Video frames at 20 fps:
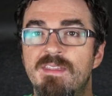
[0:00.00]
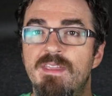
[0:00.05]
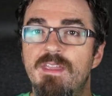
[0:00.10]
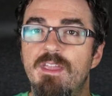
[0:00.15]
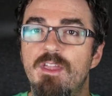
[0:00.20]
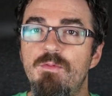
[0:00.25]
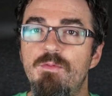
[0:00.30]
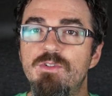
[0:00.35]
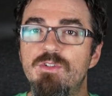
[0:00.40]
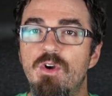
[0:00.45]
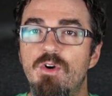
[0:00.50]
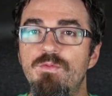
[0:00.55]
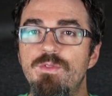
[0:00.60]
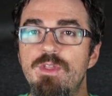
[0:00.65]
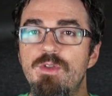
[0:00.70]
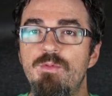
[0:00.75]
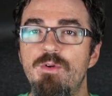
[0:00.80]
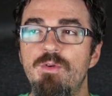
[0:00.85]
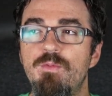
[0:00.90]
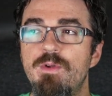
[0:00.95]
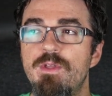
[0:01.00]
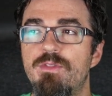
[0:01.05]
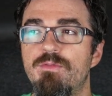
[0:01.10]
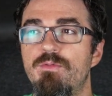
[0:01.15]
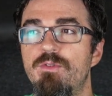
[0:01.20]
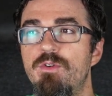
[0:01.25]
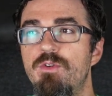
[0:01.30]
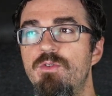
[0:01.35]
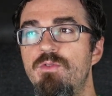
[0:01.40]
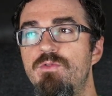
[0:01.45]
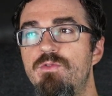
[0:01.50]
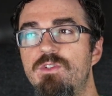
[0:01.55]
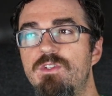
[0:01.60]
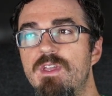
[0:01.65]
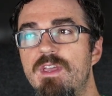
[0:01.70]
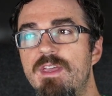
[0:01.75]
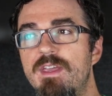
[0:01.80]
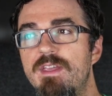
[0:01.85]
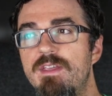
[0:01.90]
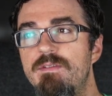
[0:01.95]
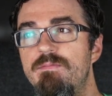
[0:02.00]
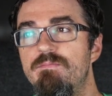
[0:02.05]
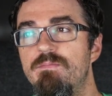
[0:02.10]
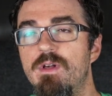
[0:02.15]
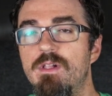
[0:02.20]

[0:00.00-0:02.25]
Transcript: It was only when we threw, say,